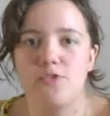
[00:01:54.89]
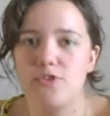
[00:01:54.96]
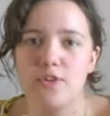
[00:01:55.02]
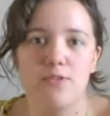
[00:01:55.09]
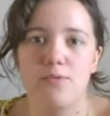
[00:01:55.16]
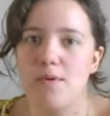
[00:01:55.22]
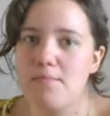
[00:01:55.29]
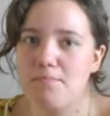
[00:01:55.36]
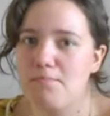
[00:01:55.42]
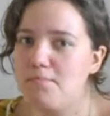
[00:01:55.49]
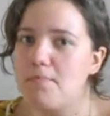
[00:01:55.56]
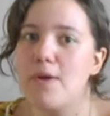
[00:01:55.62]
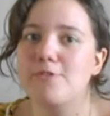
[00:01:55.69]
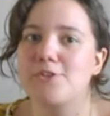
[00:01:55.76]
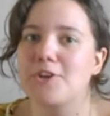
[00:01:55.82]
just when
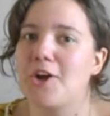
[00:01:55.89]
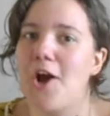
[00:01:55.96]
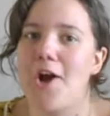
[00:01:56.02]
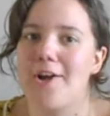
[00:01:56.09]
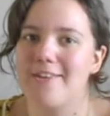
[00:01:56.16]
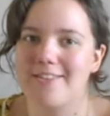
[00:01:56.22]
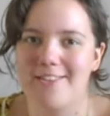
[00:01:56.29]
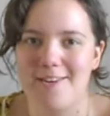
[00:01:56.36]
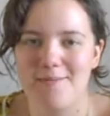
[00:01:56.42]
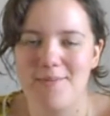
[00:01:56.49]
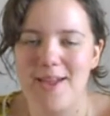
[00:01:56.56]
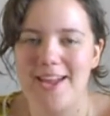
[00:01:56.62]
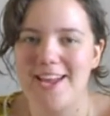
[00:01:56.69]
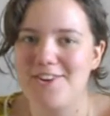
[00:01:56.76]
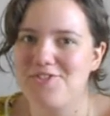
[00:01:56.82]
motor cars are
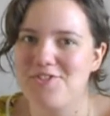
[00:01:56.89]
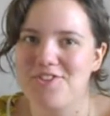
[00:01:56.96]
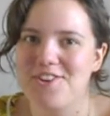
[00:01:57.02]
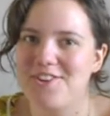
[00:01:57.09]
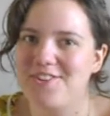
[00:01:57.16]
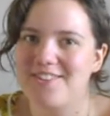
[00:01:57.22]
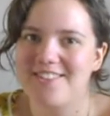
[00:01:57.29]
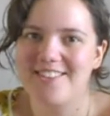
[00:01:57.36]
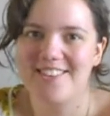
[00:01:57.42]
being introduced.